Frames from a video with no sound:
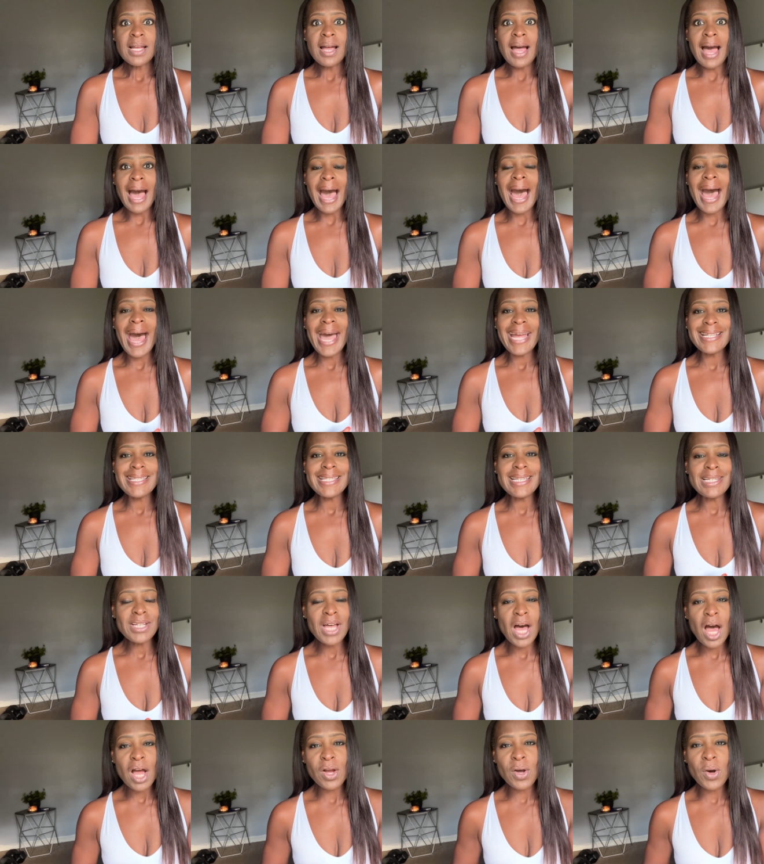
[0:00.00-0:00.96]
I
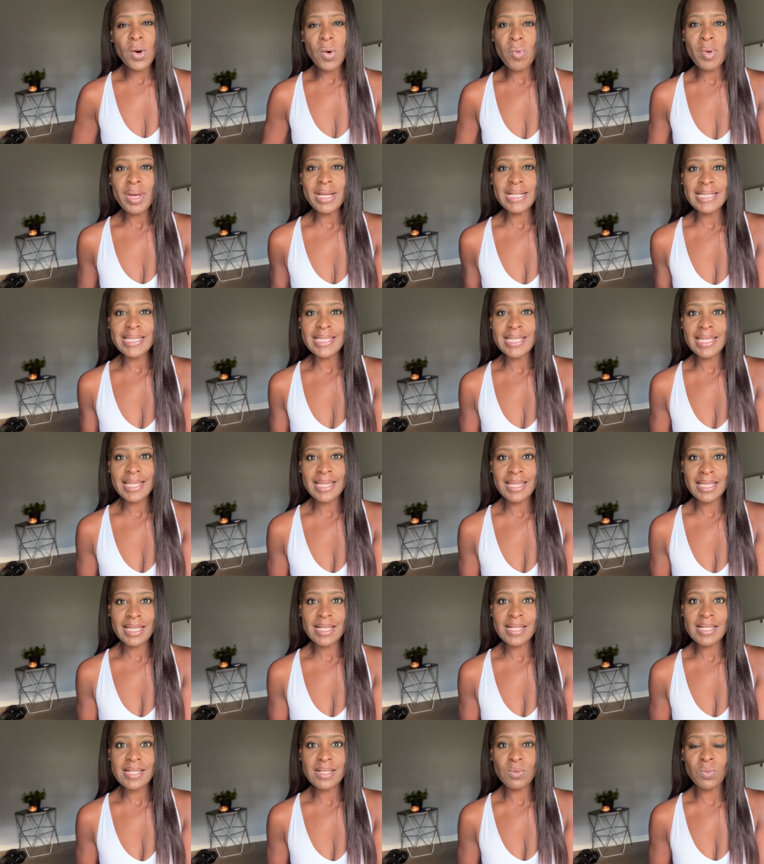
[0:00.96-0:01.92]
did not go into
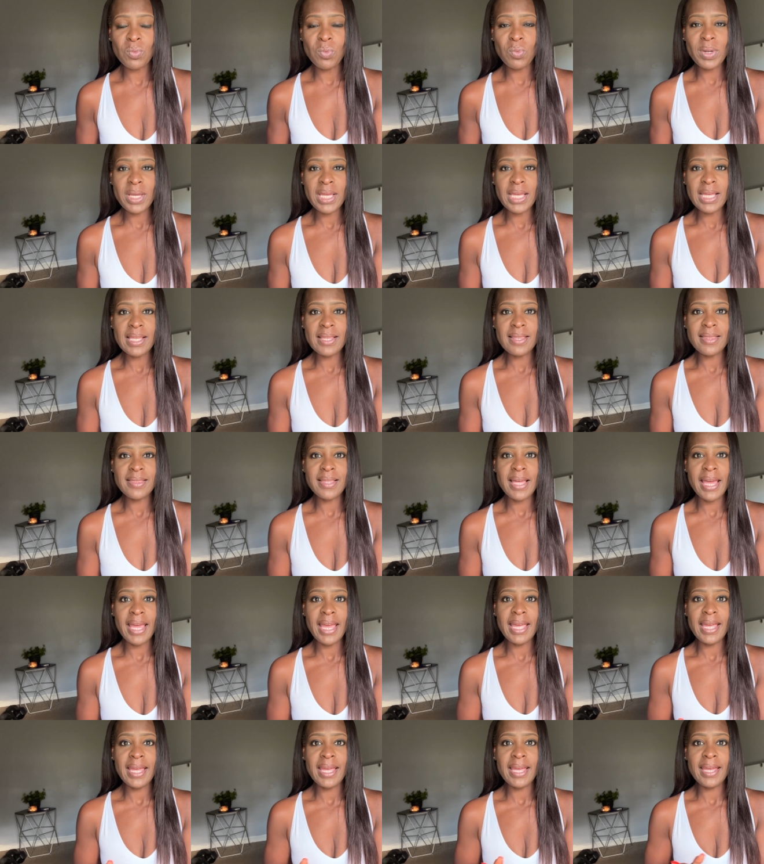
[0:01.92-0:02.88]
this with
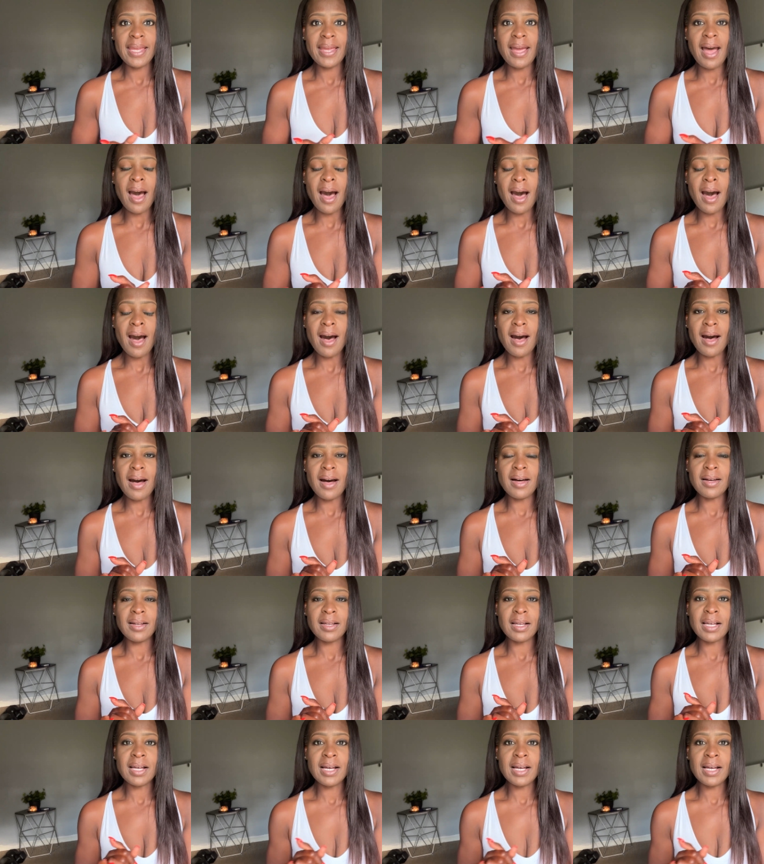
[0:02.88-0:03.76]
a uh,